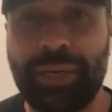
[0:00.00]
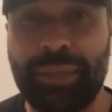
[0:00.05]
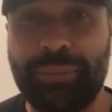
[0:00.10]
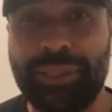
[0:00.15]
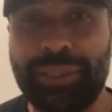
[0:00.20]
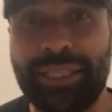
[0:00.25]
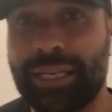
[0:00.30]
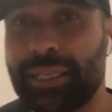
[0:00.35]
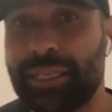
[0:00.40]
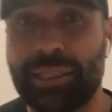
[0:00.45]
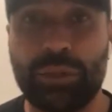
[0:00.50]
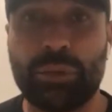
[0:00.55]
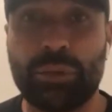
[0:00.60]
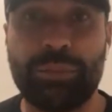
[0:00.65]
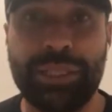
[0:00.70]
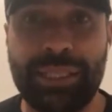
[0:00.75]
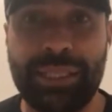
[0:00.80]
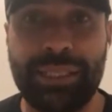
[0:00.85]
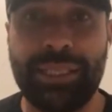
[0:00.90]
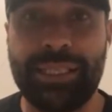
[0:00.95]
maybe done a little
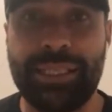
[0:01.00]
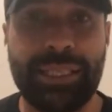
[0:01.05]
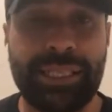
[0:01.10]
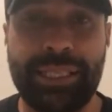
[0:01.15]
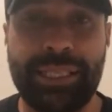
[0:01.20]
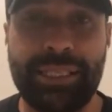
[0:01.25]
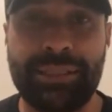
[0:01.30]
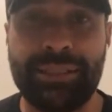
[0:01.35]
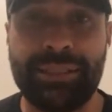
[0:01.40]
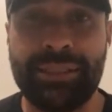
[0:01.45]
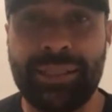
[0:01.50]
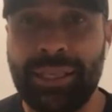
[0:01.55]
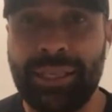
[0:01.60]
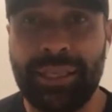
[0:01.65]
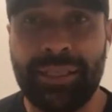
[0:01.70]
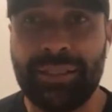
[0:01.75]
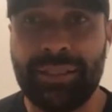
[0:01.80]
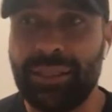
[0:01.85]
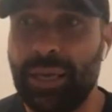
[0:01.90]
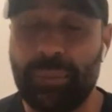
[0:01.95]
bit in
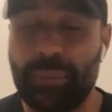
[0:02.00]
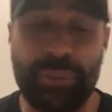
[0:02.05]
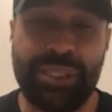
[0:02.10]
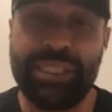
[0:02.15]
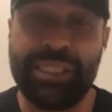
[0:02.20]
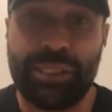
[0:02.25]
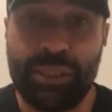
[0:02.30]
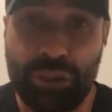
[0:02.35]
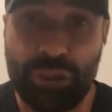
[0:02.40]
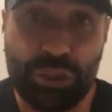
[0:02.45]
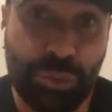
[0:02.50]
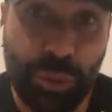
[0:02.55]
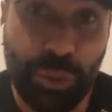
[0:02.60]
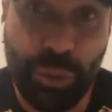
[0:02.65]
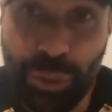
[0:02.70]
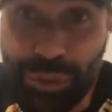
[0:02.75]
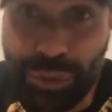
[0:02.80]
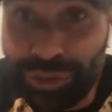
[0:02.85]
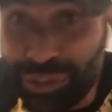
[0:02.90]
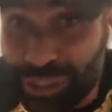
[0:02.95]
a particular
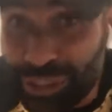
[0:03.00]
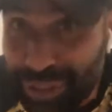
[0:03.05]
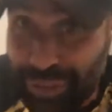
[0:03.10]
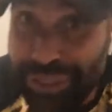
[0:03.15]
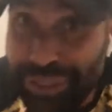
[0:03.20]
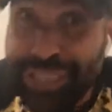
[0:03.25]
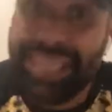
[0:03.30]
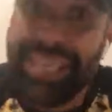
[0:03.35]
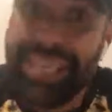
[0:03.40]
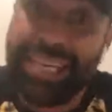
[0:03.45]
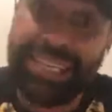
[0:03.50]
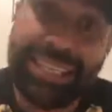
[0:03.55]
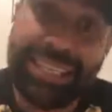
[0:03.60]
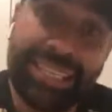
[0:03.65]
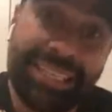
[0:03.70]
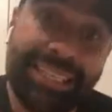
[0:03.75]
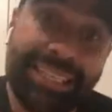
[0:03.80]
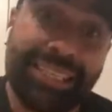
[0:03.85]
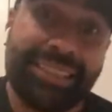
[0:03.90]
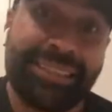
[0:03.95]
sport. So
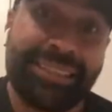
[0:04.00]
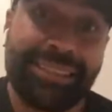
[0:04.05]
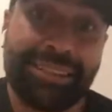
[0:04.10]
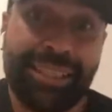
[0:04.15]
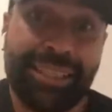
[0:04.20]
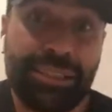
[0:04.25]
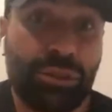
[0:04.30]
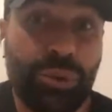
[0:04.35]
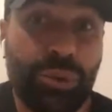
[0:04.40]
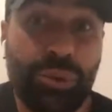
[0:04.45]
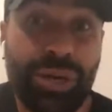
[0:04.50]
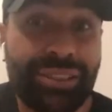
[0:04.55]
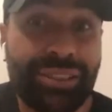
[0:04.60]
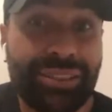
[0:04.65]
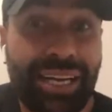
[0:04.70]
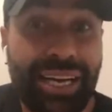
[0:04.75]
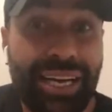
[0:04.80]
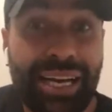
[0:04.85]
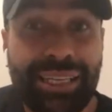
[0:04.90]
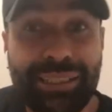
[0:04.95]
that's
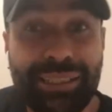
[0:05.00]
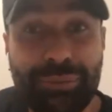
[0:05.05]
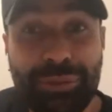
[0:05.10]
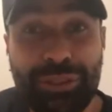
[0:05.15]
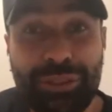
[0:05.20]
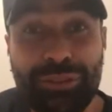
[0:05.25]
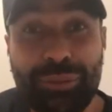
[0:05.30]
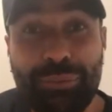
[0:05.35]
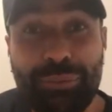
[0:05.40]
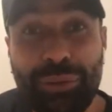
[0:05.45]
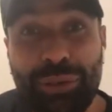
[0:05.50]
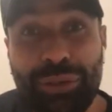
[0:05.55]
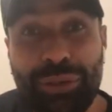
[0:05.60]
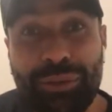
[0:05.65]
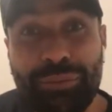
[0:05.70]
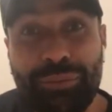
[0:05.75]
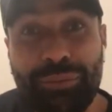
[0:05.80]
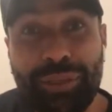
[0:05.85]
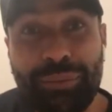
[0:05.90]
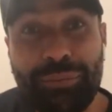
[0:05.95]
always hard and a bit of a
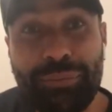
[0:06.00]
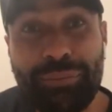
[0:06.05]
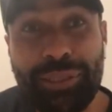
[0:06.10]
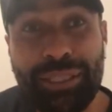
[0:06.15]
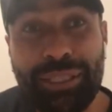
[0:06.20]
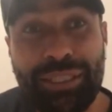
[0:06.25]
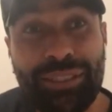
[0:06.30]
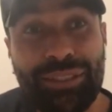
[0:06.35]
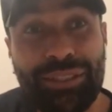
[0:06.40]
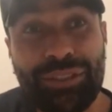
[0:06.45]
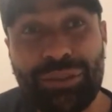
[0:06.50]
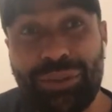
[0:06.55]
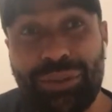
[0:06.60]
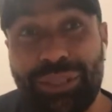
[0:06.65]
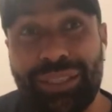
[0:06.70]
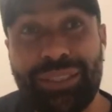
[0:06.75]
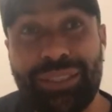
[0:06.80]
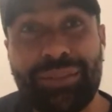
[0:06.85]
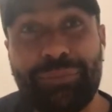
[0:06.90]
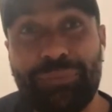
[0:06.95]
burden. But you just
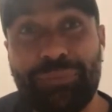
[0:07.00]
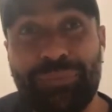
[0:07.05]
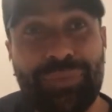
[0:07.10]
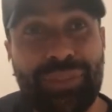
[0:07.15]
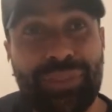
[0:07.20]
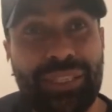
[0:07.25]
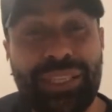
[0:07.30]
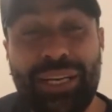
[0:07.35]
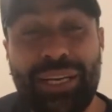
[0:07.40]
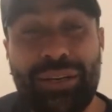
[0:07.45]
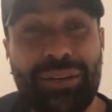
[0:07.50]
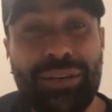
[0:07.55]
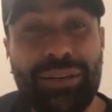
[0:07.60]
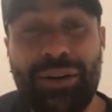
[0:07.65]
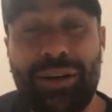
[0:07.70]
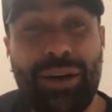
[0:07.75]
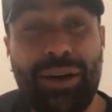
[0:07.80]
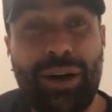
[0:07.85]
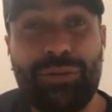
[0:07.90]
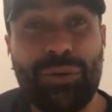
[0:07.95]
try to
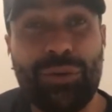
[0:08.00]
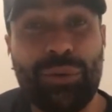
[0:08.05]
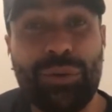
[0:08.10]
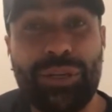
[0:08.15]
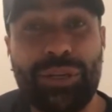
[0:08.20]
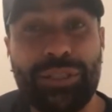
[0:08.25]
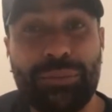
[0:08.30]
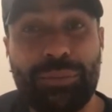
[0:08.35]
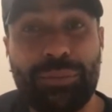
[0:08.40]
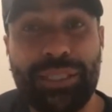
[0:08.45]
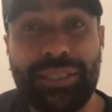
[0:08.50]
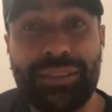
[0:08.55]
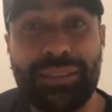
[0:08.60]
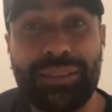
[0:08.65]
I've always